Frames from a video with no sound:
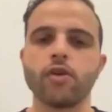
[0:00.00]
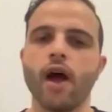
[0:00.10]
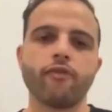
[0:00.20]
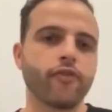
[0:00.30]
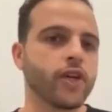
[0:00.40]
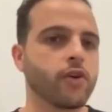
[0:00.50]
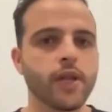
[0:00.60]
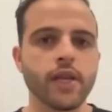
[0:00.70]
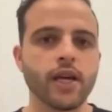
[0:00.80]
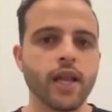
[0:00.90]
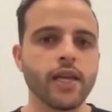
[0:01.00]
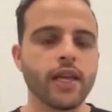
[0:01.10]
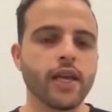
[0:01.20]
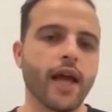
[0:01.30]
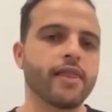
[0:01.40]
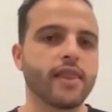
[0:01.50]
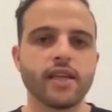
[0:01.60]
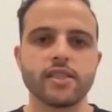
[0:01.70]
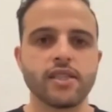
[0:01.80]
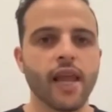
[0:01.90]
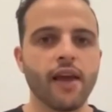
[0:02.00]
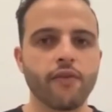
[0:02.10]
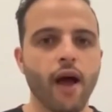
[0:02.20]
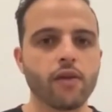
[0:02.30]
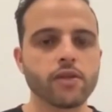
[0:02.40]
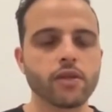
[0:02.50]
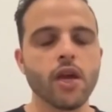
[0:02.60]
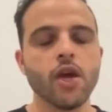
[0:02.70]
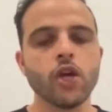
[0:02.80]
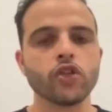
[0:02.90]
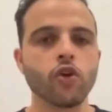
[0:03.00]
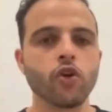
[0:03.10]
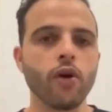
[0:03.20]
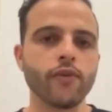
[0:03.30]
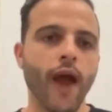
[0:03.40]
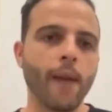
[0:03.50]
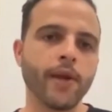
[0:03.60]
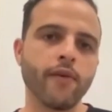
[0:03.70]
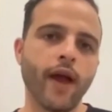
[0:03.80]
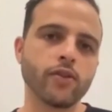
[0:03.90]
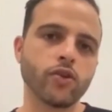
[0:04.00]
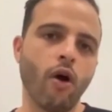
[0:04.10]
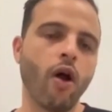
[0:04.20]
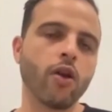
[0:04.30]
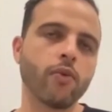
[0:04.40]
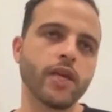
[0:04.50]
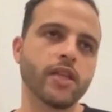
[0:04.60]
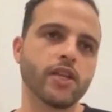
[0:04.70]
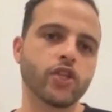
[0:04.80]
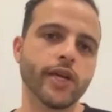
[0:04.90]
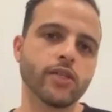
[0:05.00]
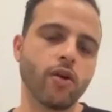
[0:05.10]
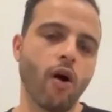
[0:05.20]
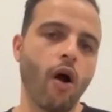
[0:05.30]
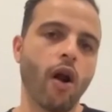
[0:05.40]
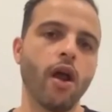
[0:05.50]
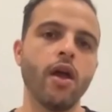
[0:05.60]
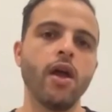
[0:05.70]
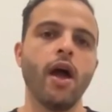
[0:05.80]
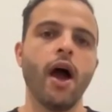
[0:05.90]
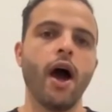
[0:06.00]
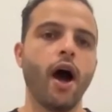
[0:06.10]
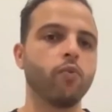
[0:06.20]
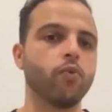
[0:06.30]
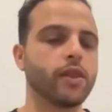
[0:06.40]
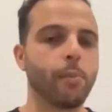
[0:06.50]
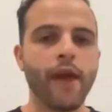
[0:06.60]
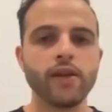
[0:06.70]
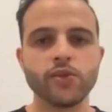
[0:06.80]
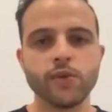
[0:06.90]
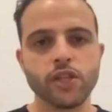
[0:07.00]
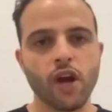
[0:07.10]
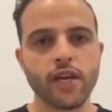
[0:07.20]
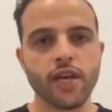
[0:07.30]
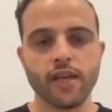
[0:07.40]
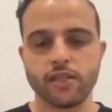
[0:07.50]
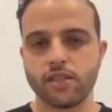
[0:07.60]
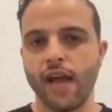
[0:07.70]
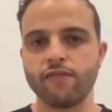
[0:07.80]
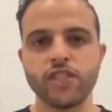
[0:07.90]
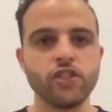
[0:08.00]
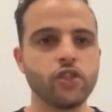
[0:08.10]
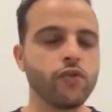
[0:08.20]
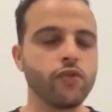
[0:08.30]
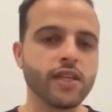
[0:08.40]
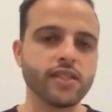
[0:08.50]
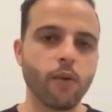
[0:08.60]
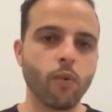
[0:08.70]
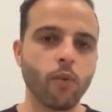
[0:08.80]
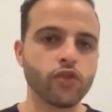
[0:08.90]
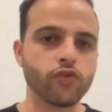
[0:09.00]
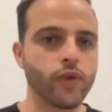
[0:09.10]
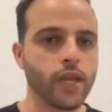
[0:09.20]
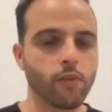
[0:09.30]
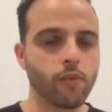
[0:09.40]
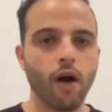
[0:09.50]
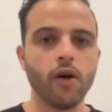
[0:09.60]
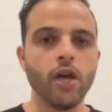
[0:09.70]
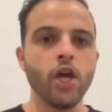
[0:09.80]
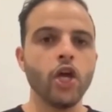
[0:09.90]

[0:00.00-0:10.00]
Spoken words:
you're not frequently cleaning and things lay around. So wrapping around to Halloween, the tricks are with the parents with young kids. I've seen two things that works really well.